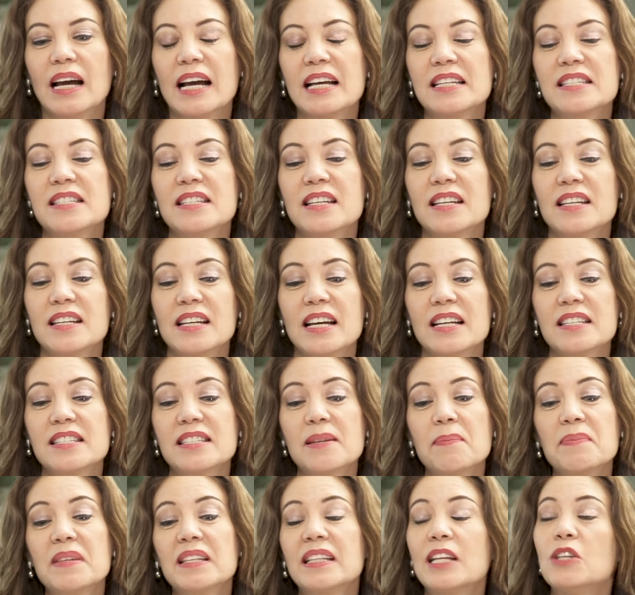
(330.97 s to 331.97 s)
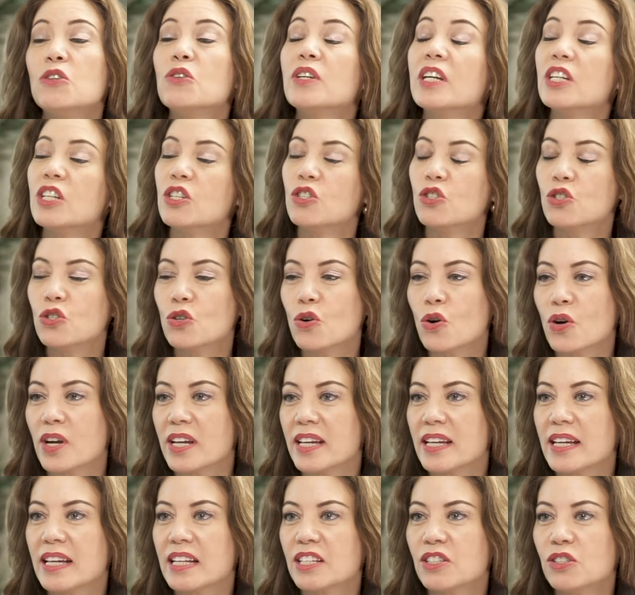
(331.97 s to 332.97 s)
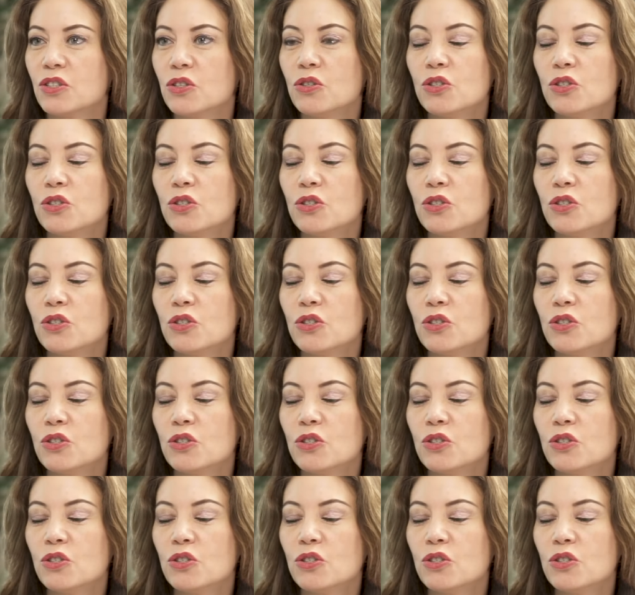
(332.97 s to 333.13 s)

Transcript: as something that you can enjoy.